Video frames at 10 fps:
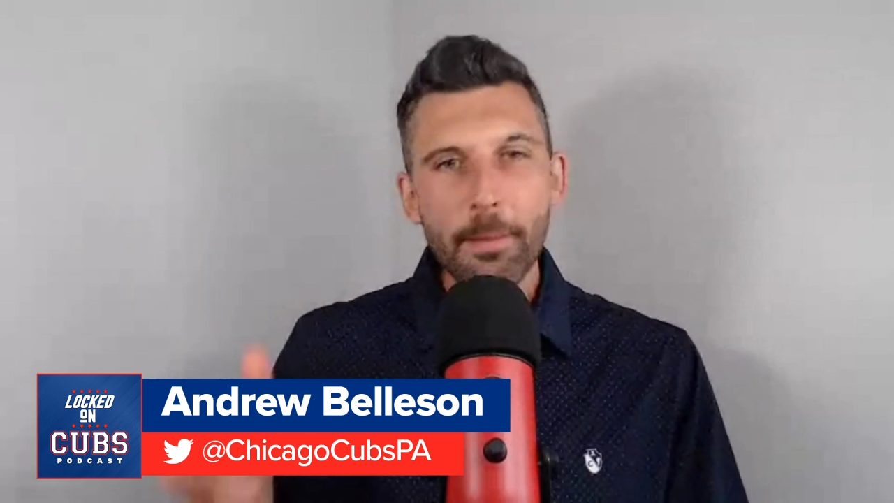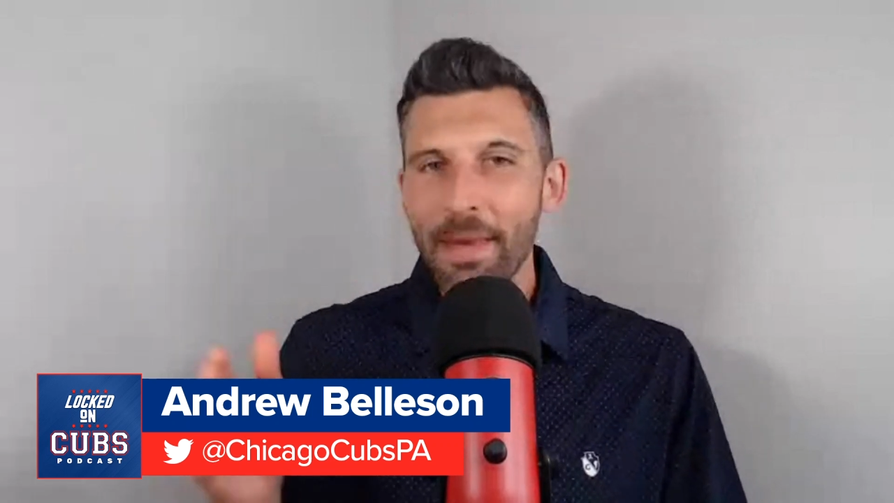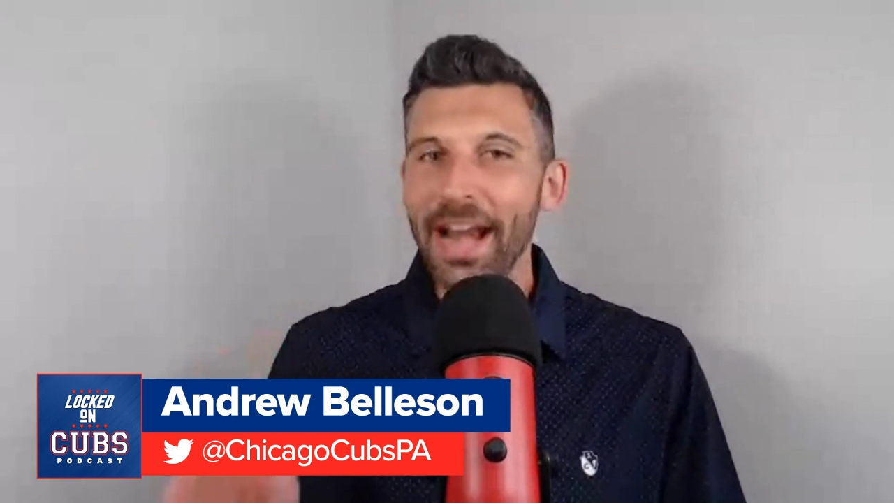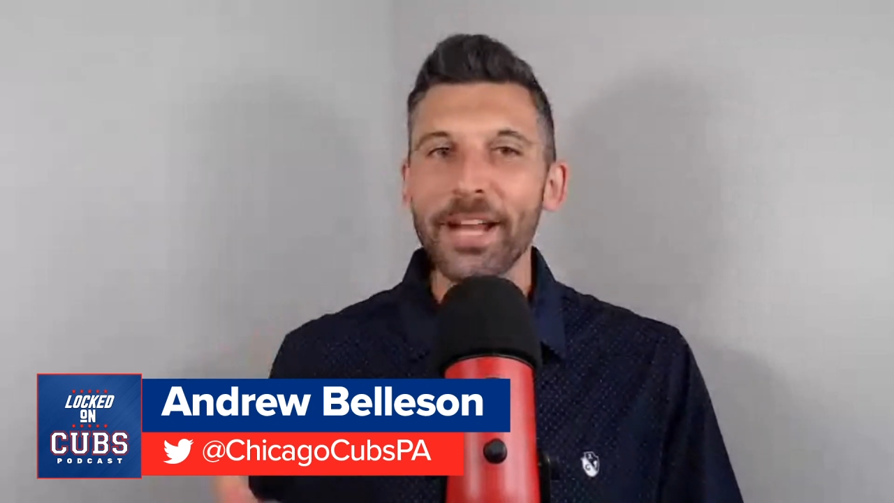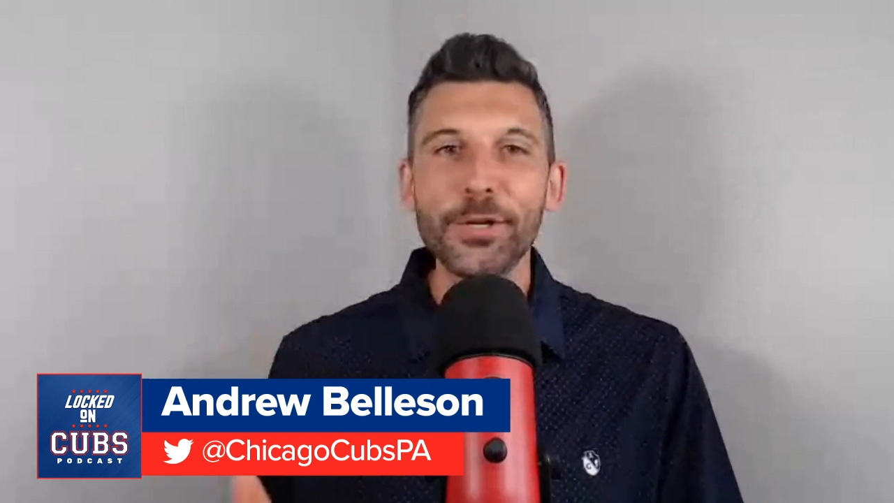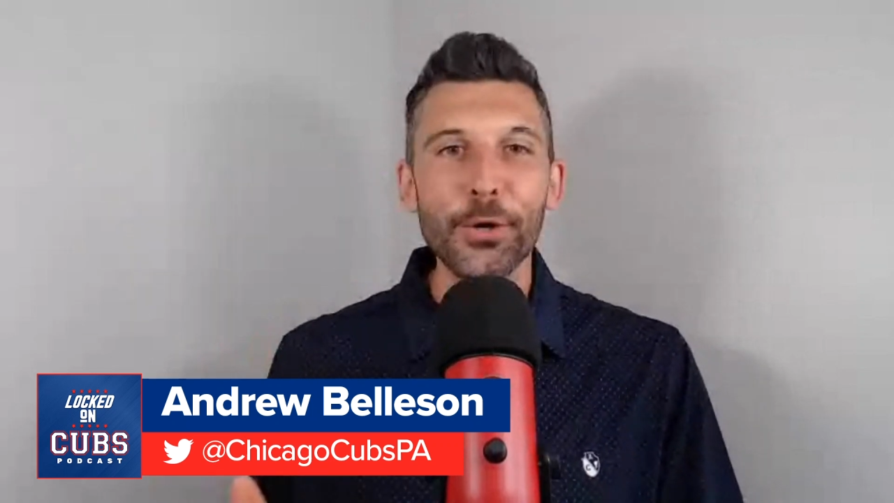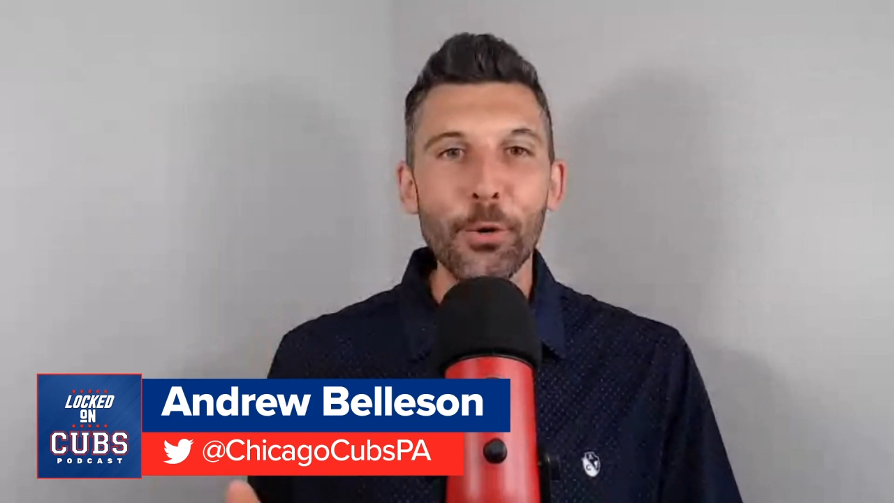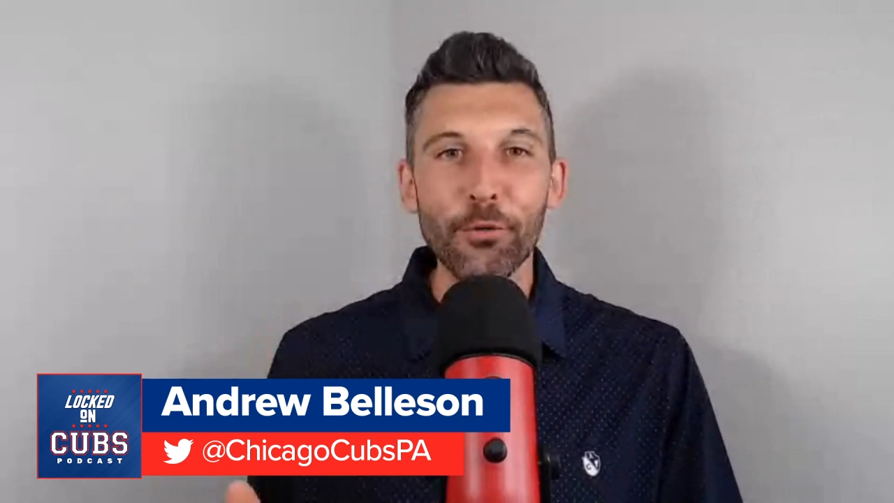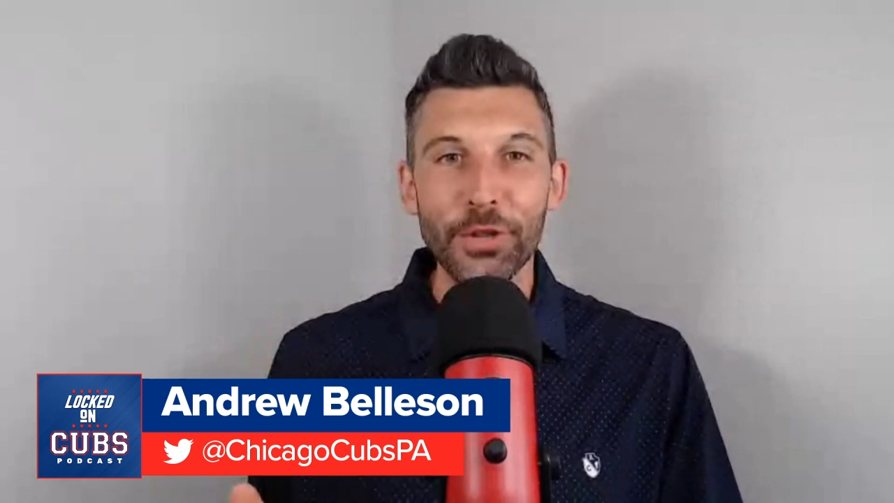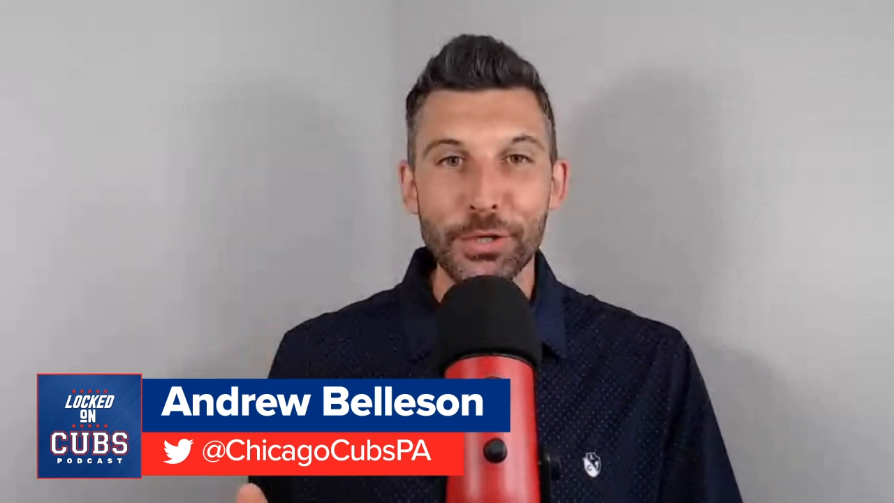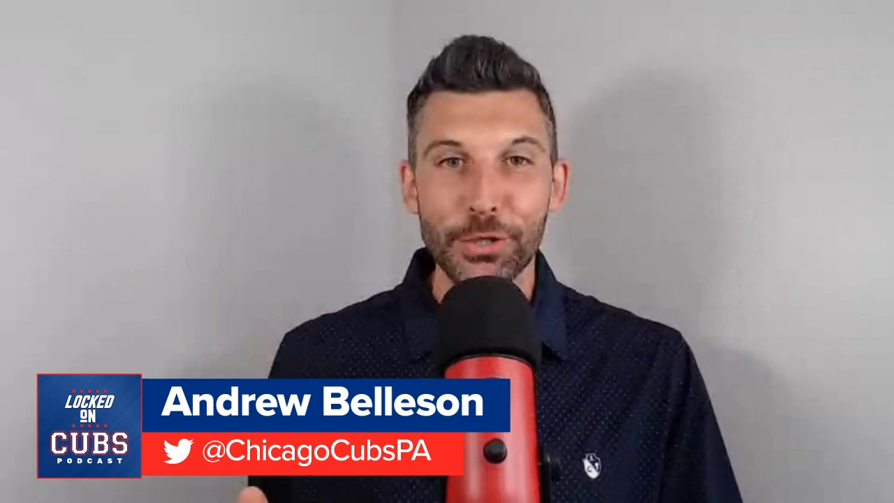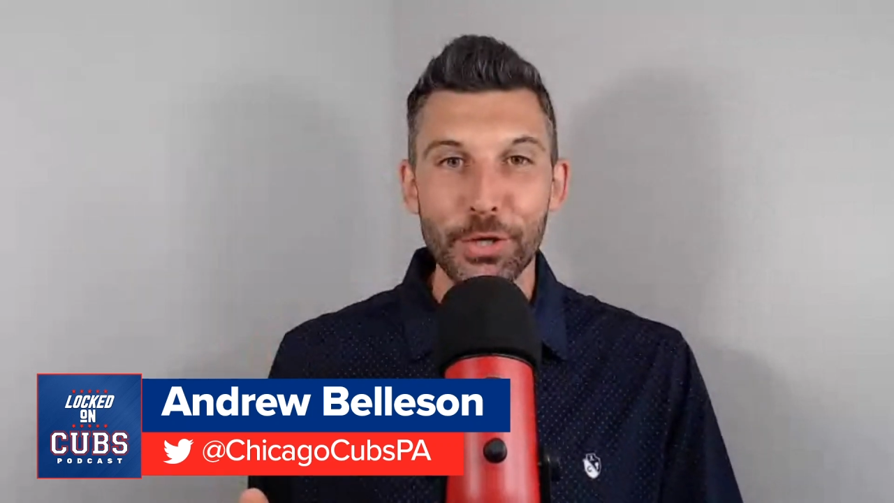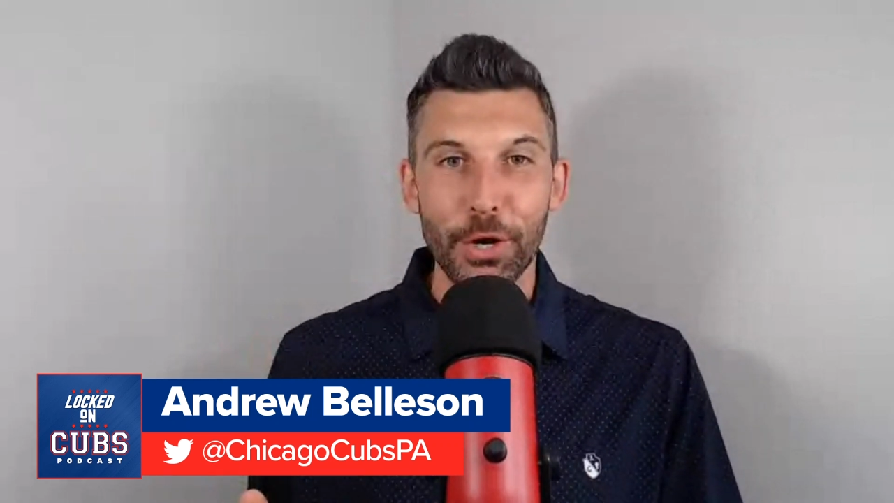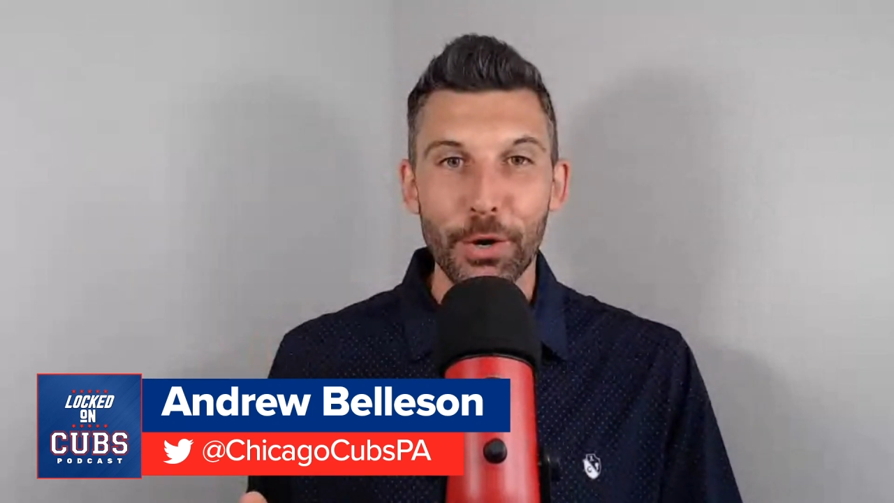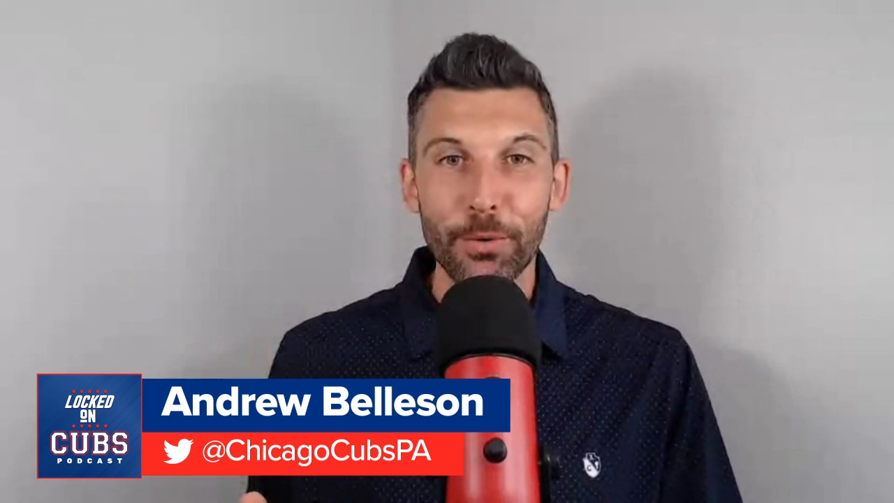Man, I took over this
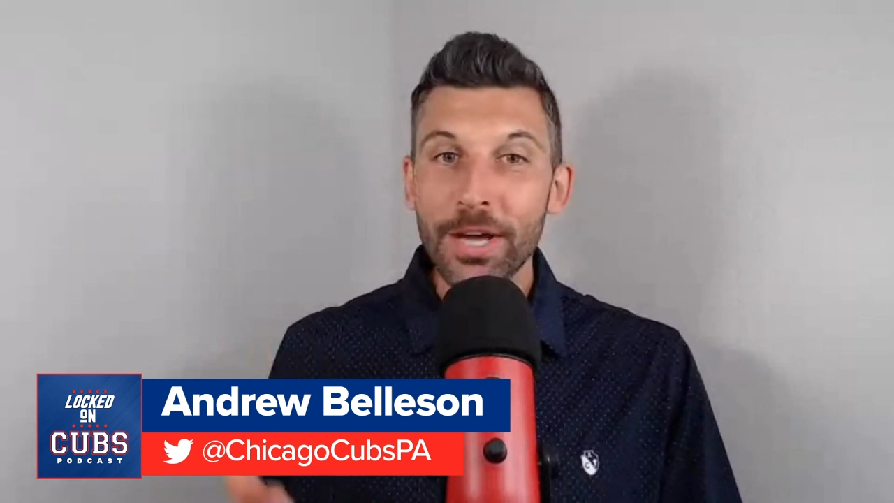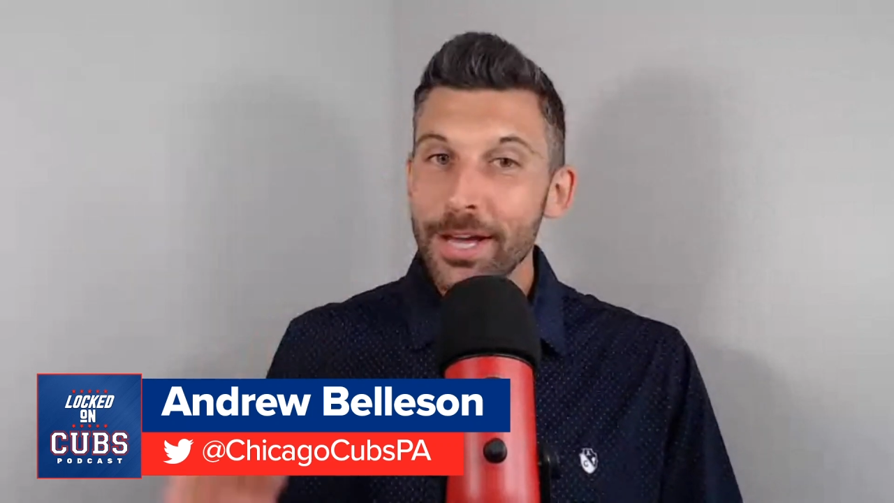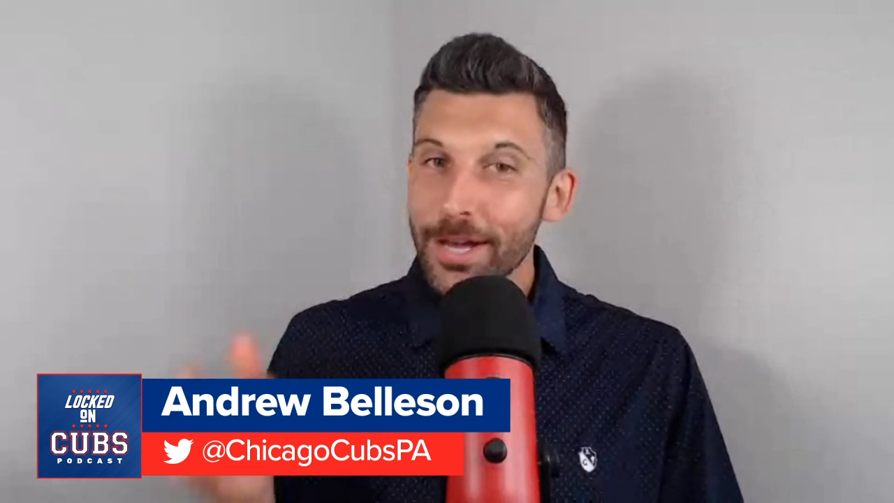show.